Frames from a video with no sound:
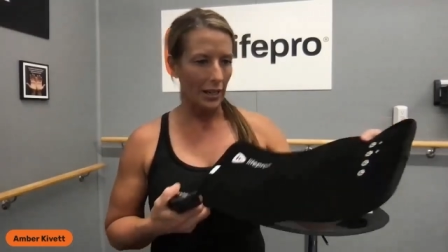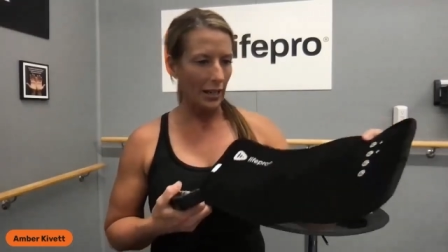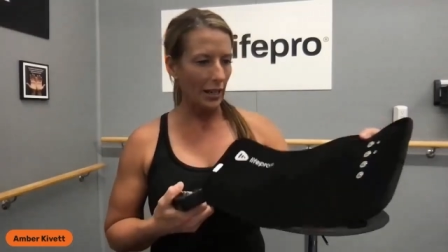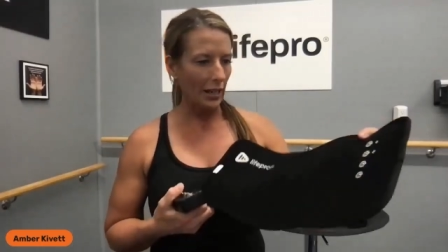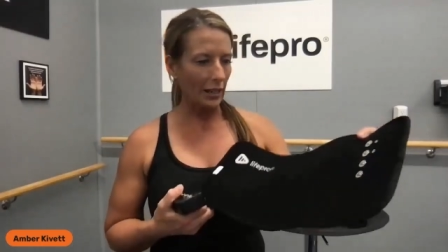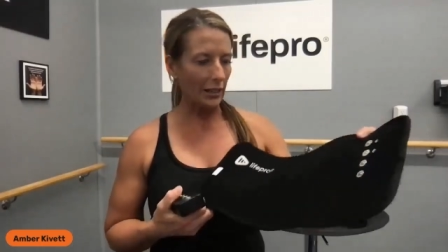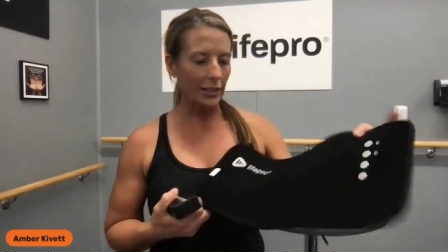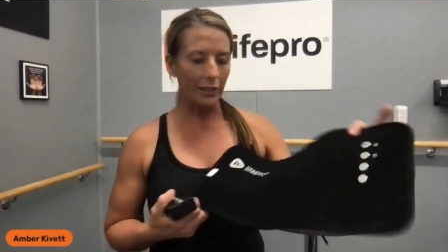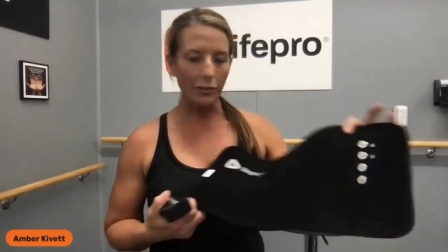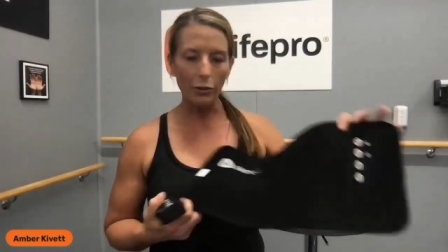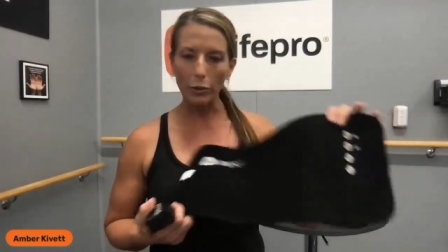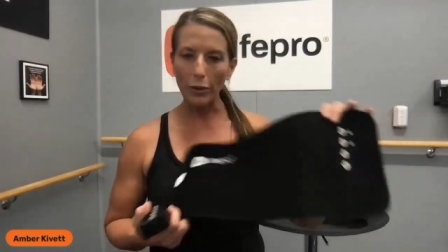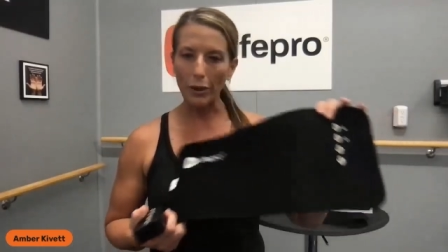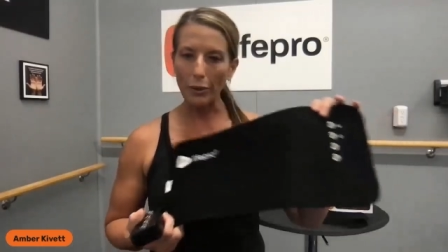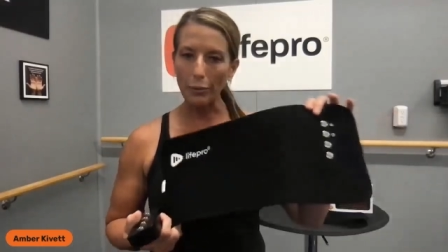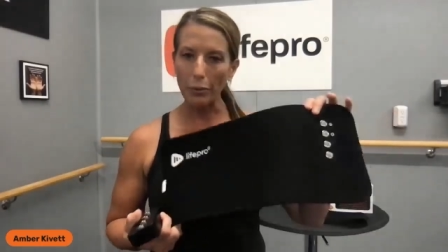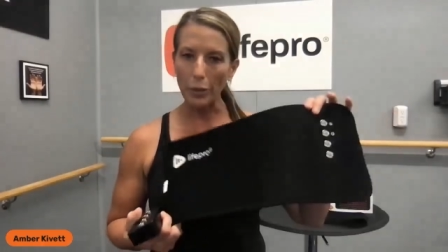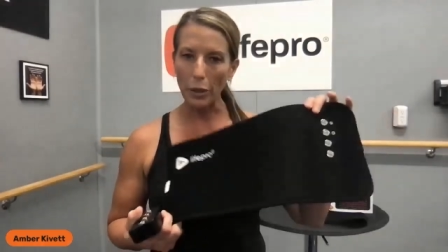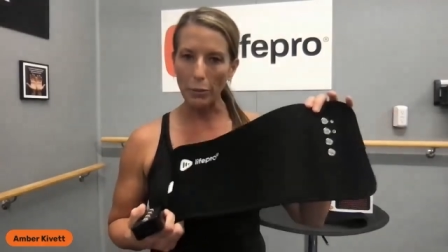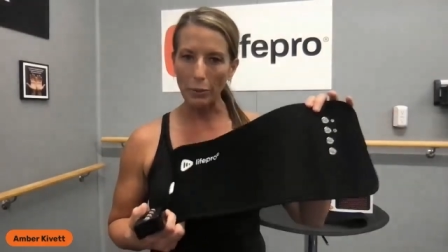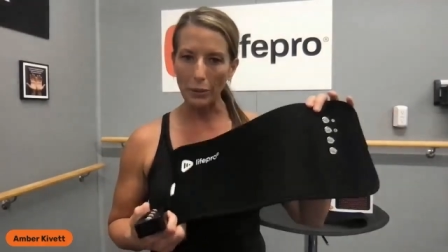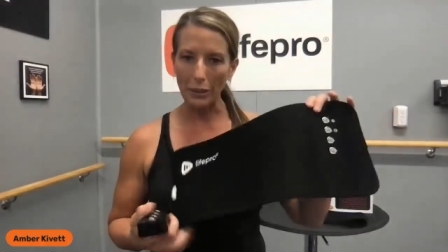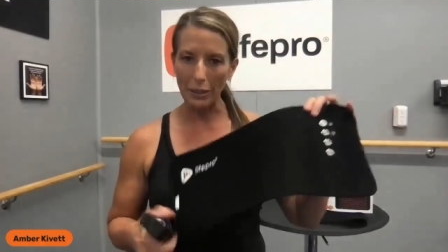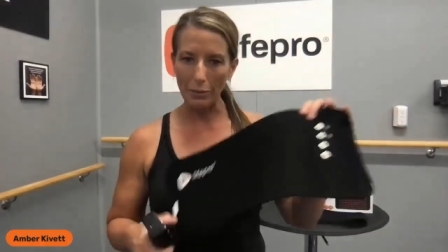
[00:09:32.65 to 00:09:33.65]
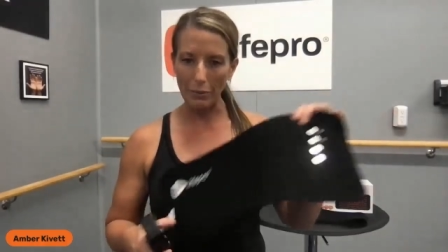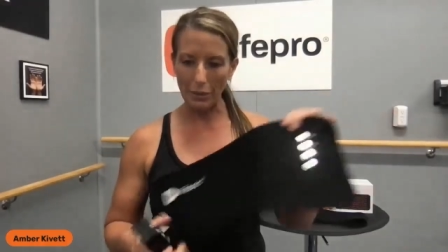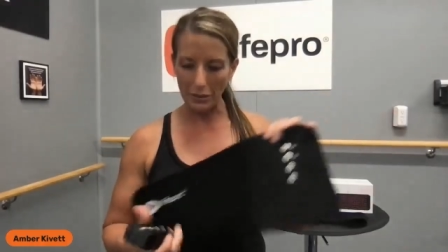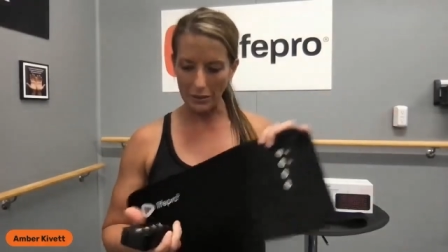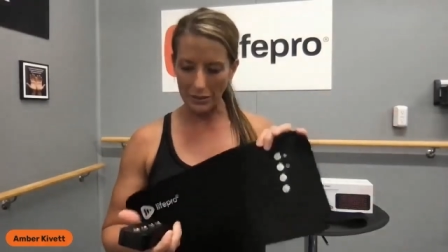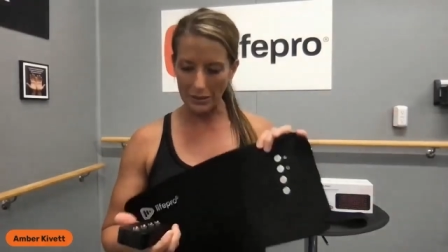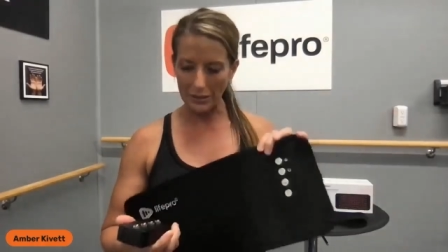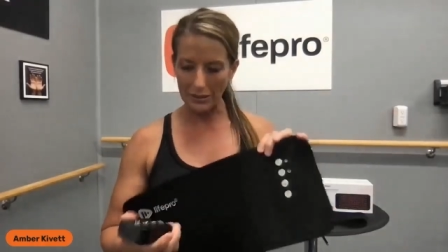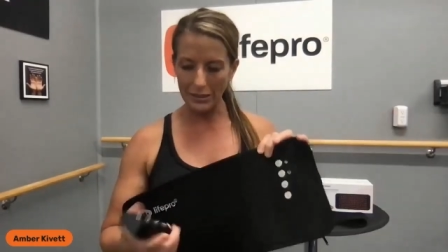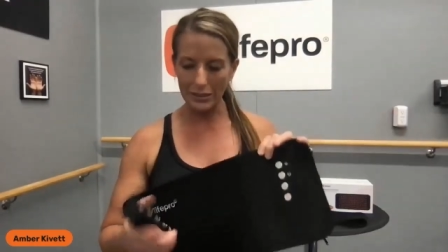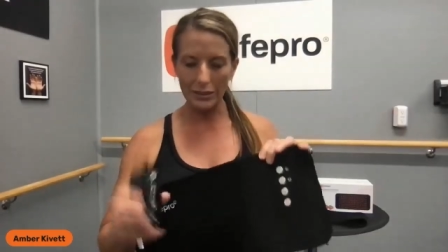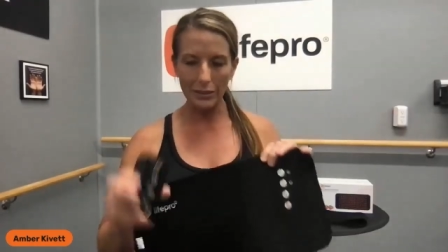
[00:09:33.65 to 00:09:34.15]
Allevared Pro Mini
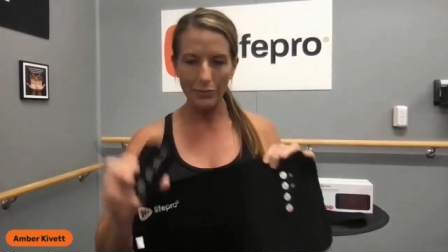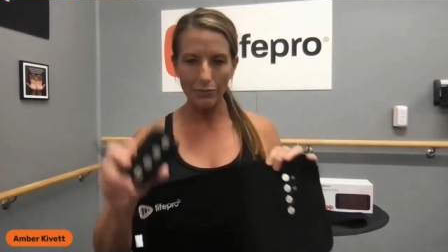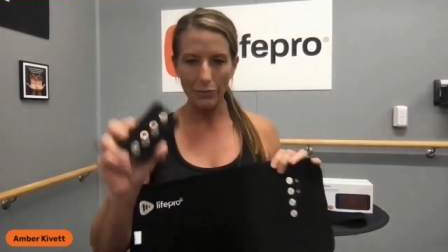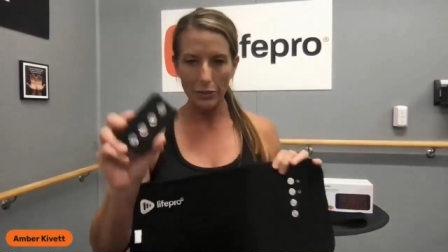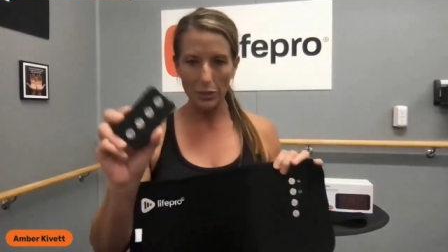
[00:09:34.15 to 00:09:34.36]
belt is.